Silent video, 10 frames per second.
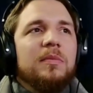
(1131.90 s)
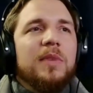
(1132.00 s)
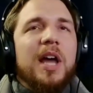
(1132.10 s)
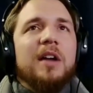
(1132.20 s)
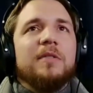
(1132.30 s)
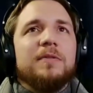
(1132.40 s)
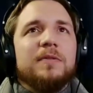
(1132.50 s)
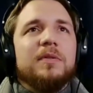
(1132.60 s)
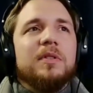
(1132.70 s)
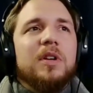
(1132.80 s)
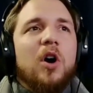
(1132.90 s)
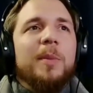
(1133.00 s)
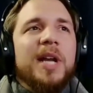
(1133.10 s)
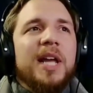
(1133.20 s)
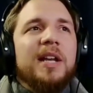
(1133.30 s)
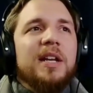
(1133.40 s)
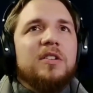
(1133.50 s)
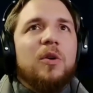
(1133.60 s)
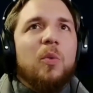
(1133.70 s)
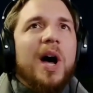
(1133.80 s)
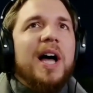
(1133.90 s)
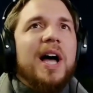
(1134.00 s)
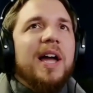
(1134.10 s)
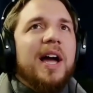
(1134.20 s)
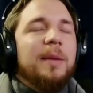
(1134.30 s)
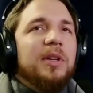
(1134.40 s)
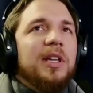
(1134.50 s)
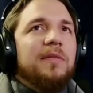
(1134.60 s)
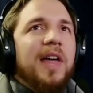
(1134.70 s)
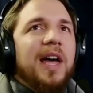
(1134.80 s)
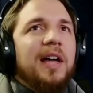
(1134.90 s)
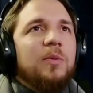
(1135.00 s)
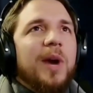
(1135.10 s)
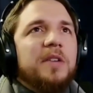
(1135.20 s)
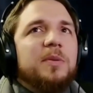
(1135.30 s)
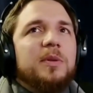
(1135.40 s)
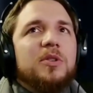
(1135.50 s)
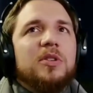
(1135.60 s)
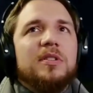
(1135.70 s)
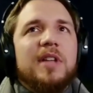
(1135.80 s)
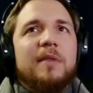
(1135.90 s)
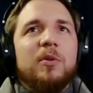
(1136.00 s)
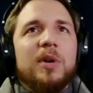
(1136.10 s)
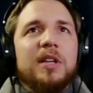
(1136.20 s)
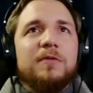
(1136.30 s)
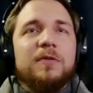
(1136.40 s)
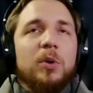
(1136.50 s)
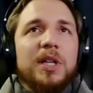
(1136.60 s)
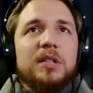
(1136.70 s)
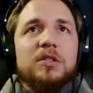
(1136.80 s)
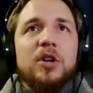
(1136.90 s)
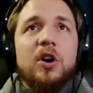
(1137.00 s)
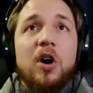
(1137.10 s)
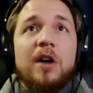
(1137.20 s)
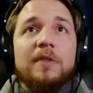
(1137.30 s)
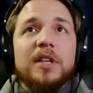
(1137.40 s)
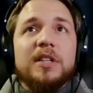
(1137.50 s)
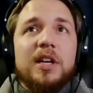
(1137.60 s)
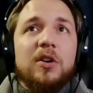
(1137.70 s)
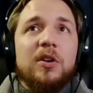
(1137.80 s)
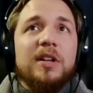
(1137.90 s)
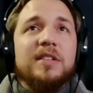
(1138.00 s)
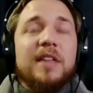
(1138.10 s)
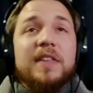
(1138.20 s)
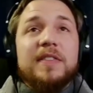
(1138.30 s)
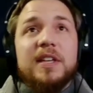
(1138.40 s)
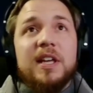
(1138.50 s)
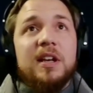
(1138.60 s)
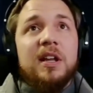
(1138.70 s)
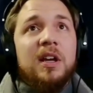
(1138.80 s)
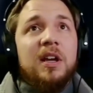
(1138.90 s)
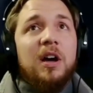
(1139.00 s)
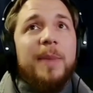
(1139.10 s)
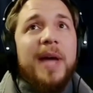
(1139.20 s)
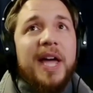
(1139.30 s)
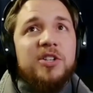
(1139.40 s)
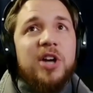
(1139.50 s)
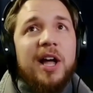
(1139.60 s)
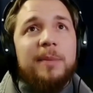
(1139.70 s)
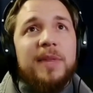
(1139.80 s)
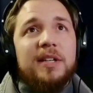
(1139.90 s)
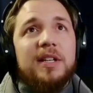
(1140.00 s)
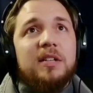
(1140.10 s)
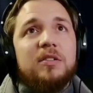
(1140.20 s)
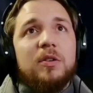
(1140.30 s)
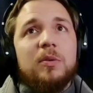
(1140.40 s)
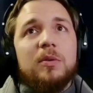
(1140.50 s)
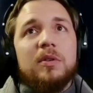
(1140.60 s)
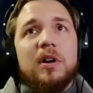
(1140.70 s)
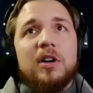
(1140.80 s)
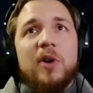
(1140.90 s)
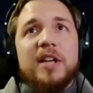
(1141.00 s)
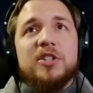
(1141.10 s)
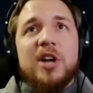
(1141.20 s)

kind of culminated into why I believe that RASP solutions never really fully took off like they could. It's not that they did a bad job; they did do a great